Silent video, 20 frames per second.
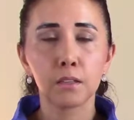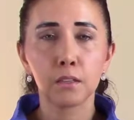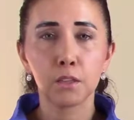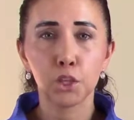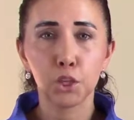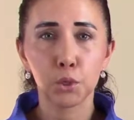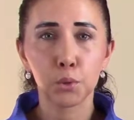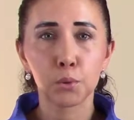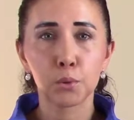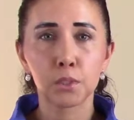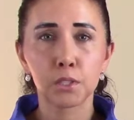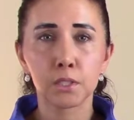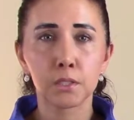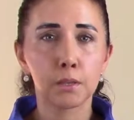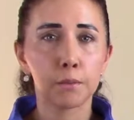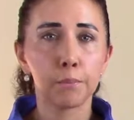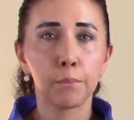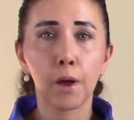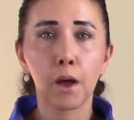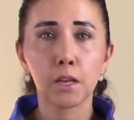
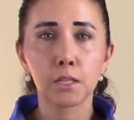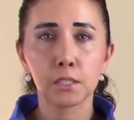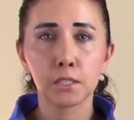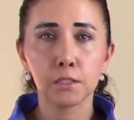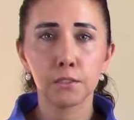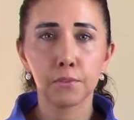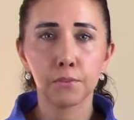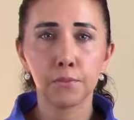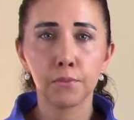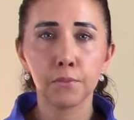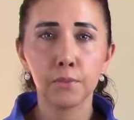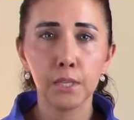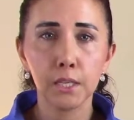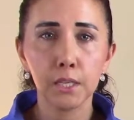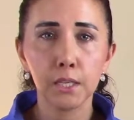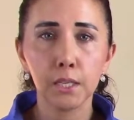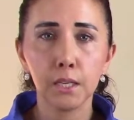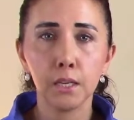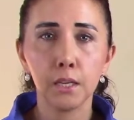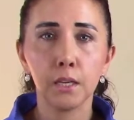the positive
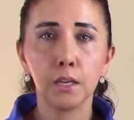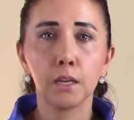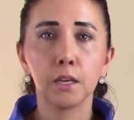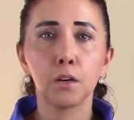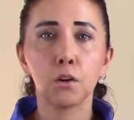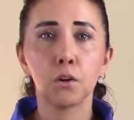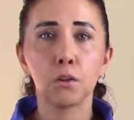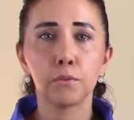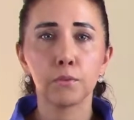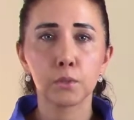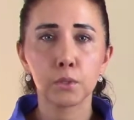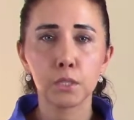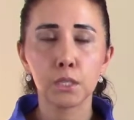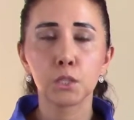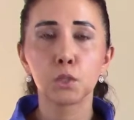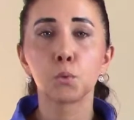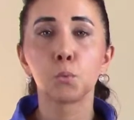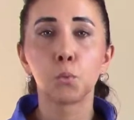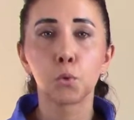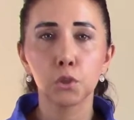thinking and all of those
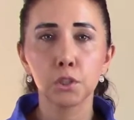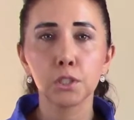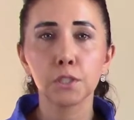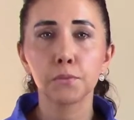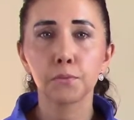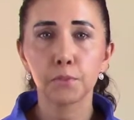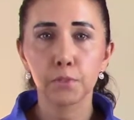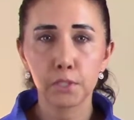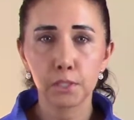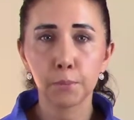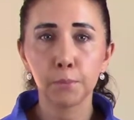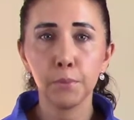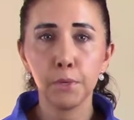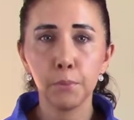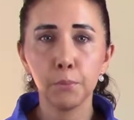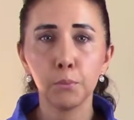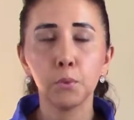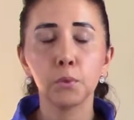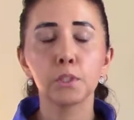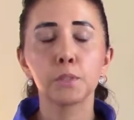things works for some
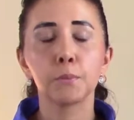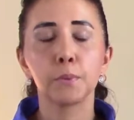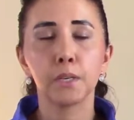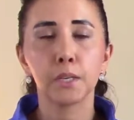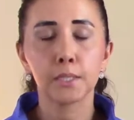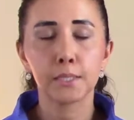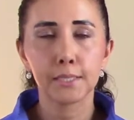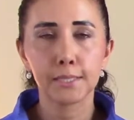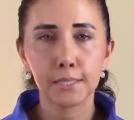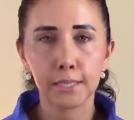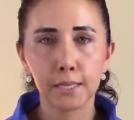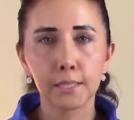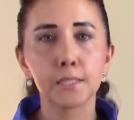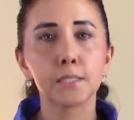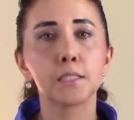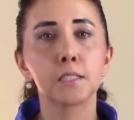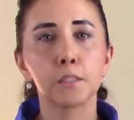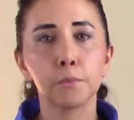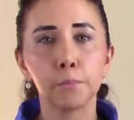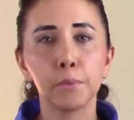people, it's because it
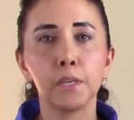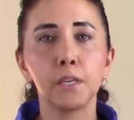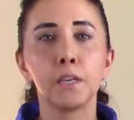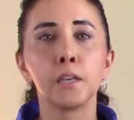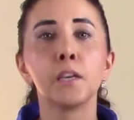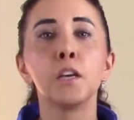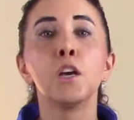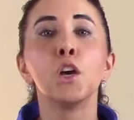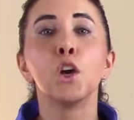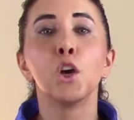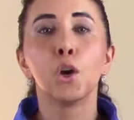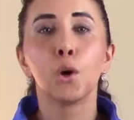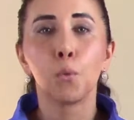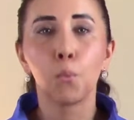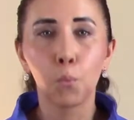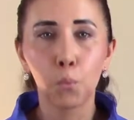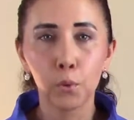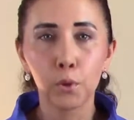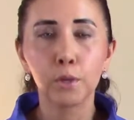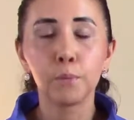tends to be
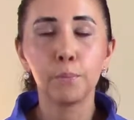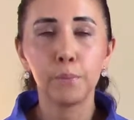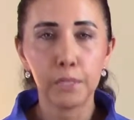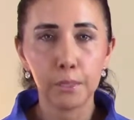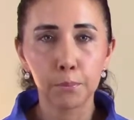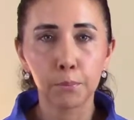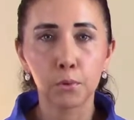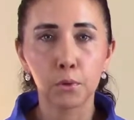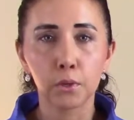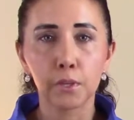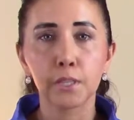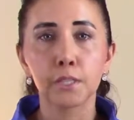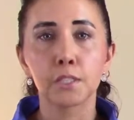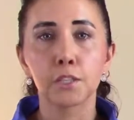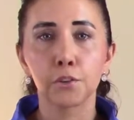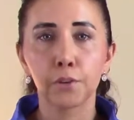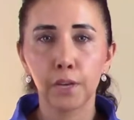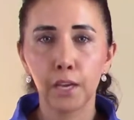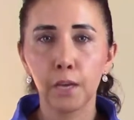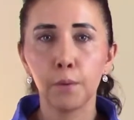wood people, because
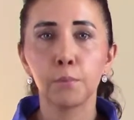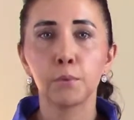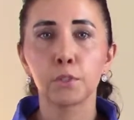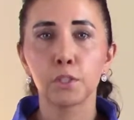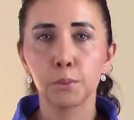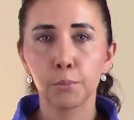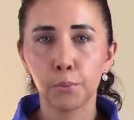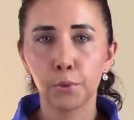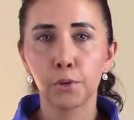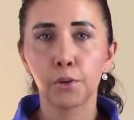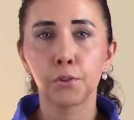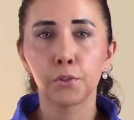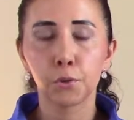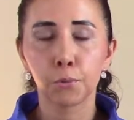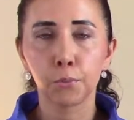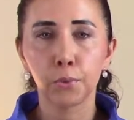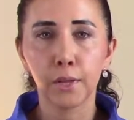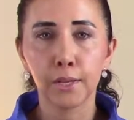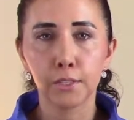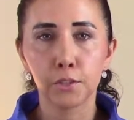they're able to put on their
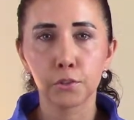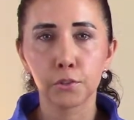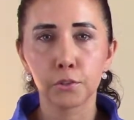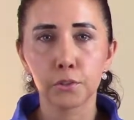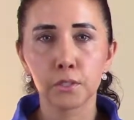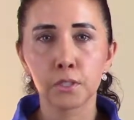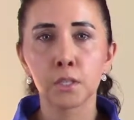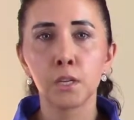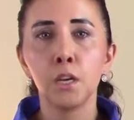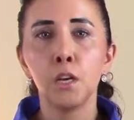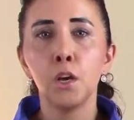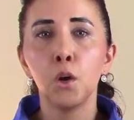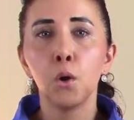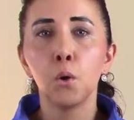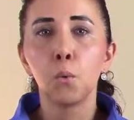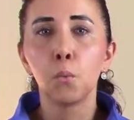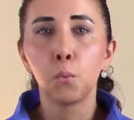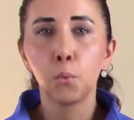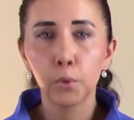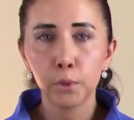blinders.
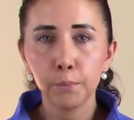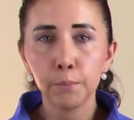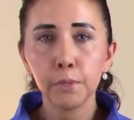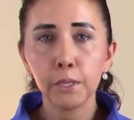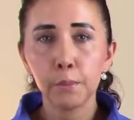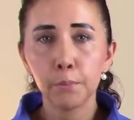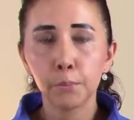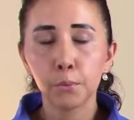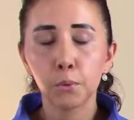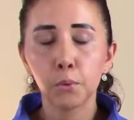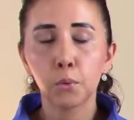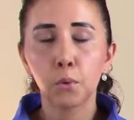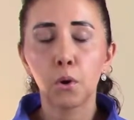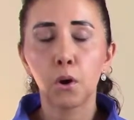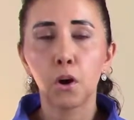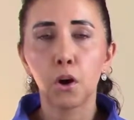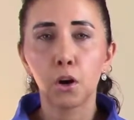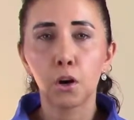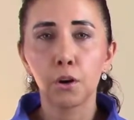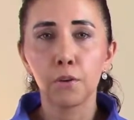Wood people
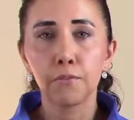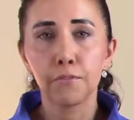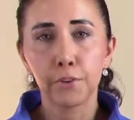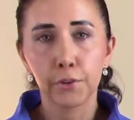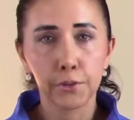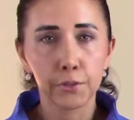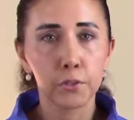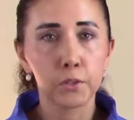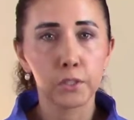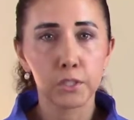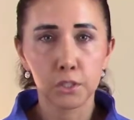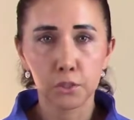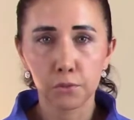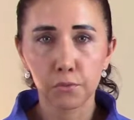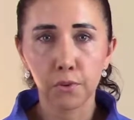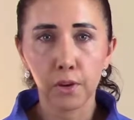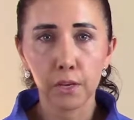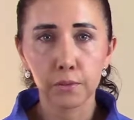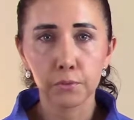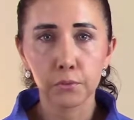are very good
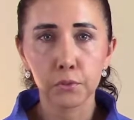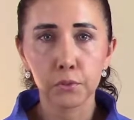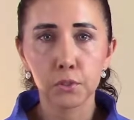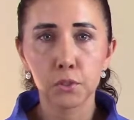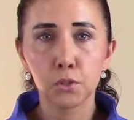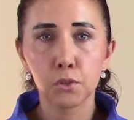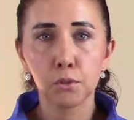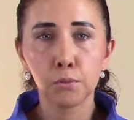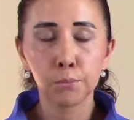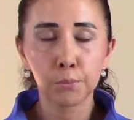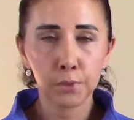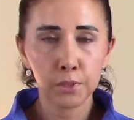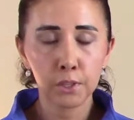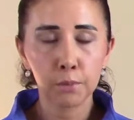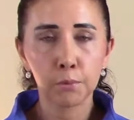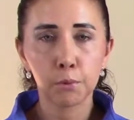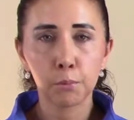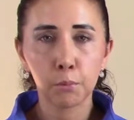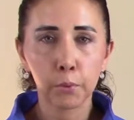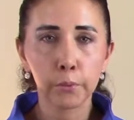survivors. You can put
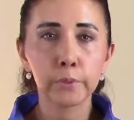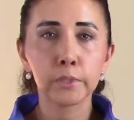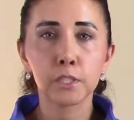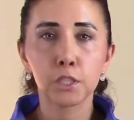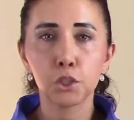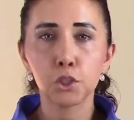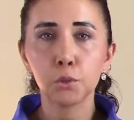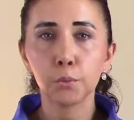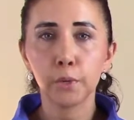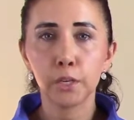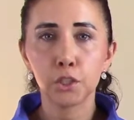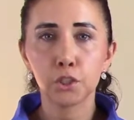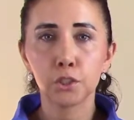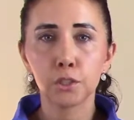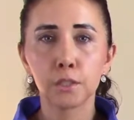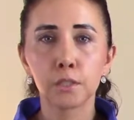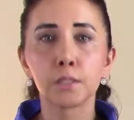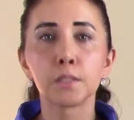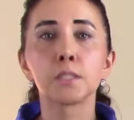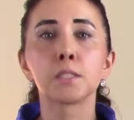them in most
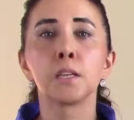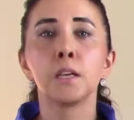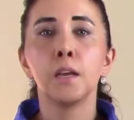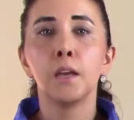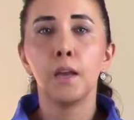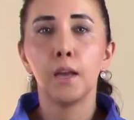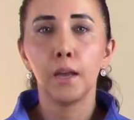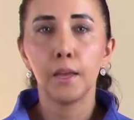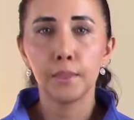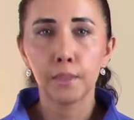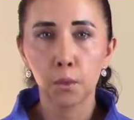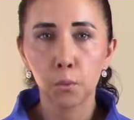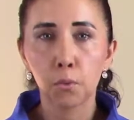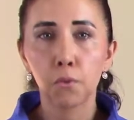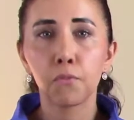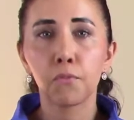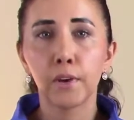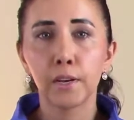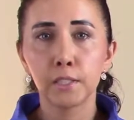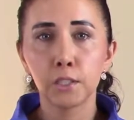situations and they will
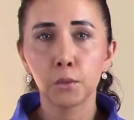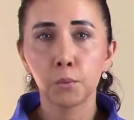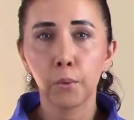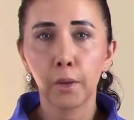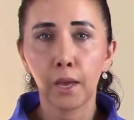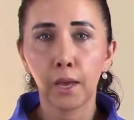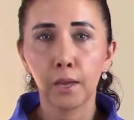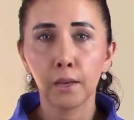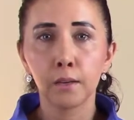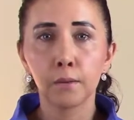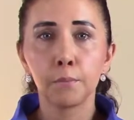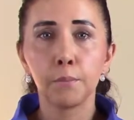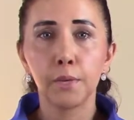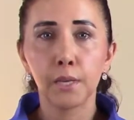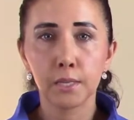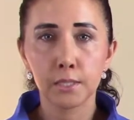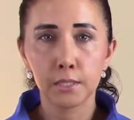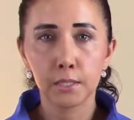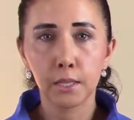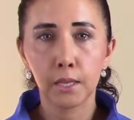find a way,
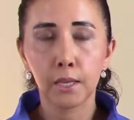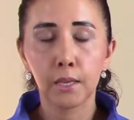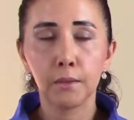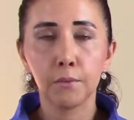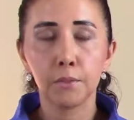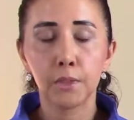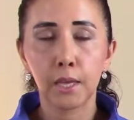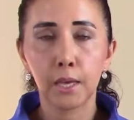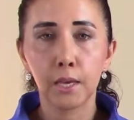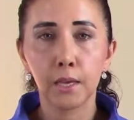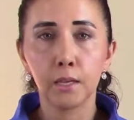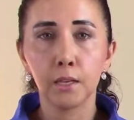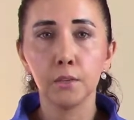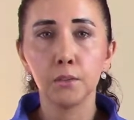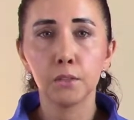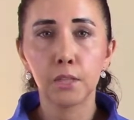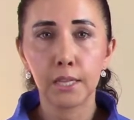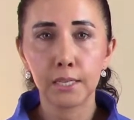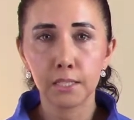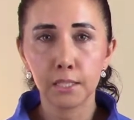because they
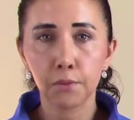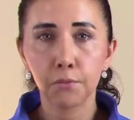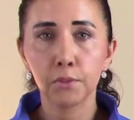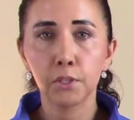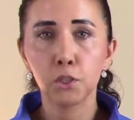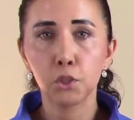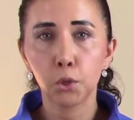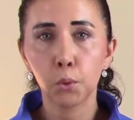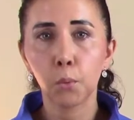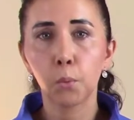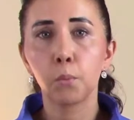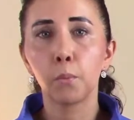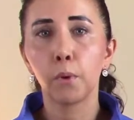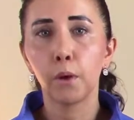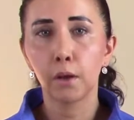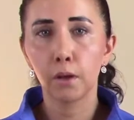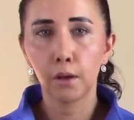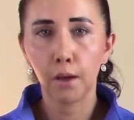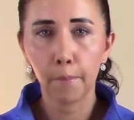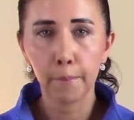definitely know
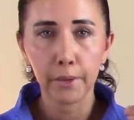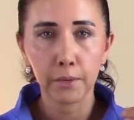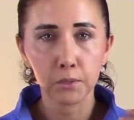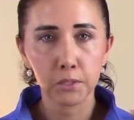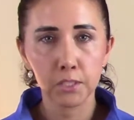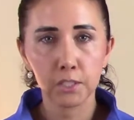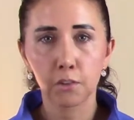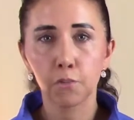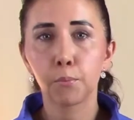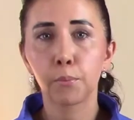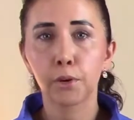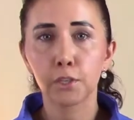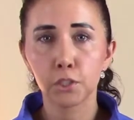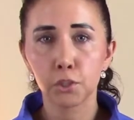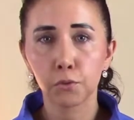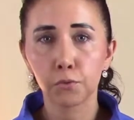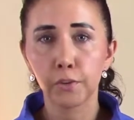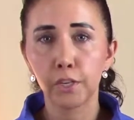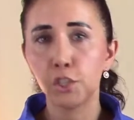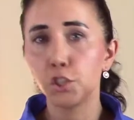about
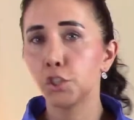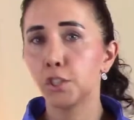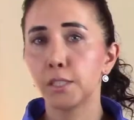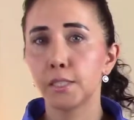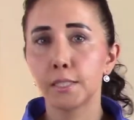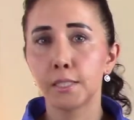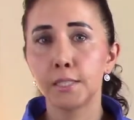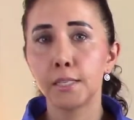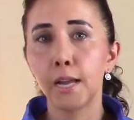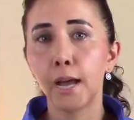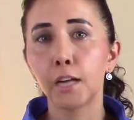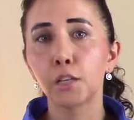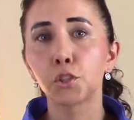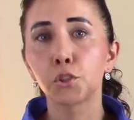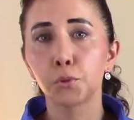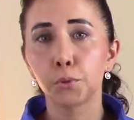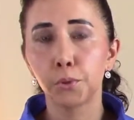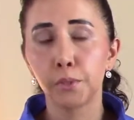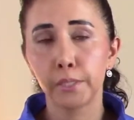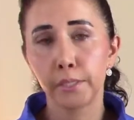self-preservation. It's a
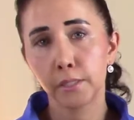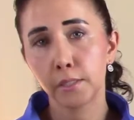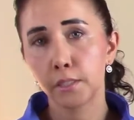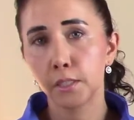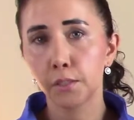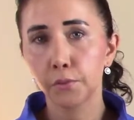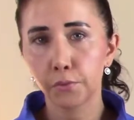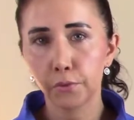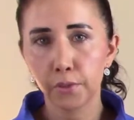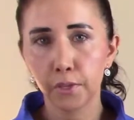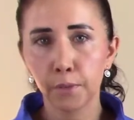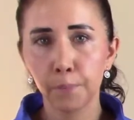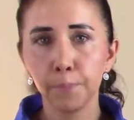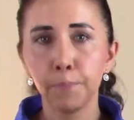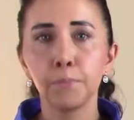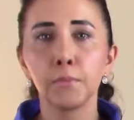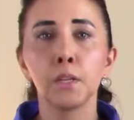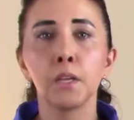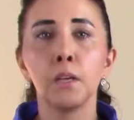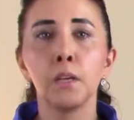natural instinct for them.